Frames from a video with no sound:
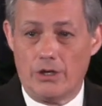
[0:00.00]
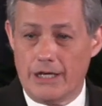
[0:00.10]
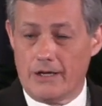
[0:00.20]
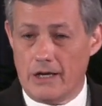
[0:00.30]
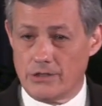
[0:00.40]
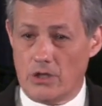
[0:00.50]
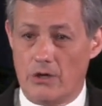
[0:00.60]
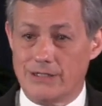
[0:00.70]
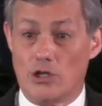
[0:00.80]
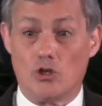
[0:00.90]
And yet, God's law
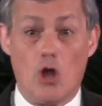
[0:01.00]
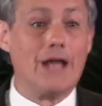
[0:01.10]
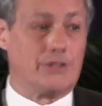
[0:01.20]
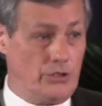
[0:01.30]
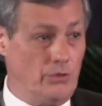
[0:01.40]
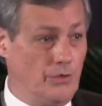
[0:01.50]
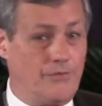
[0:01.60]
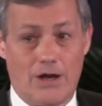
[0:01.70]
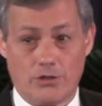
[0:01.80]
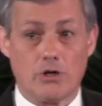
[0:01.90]
has a lot to do with
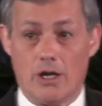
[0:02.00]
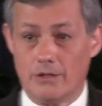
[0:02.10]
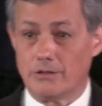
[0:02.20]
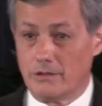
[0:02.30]
fair trials.